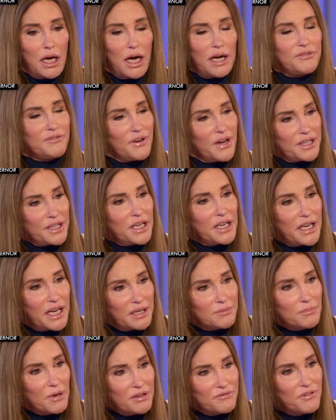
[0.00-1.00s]
I finally
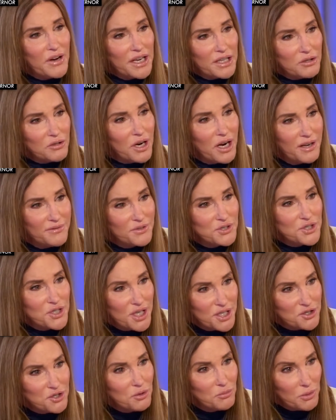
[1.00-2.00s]
had my final
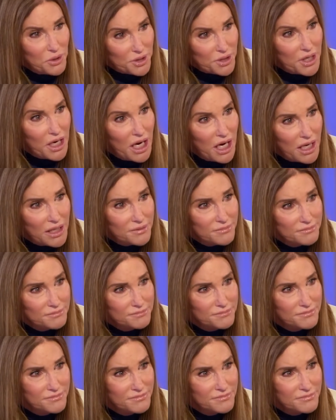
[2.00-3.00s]
conversation with God.
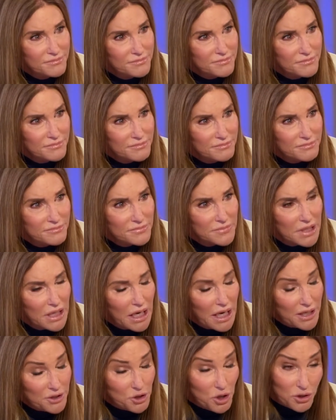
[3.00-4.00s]

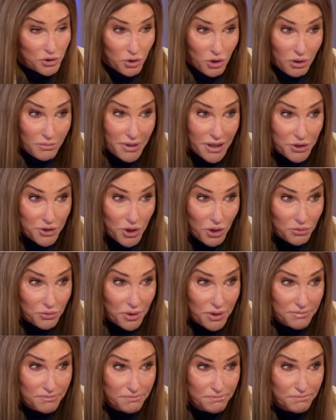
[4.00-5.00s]
I talked to all my
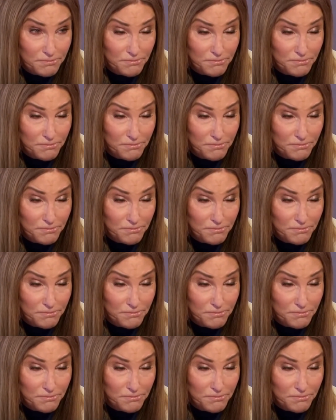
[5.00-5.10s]
children.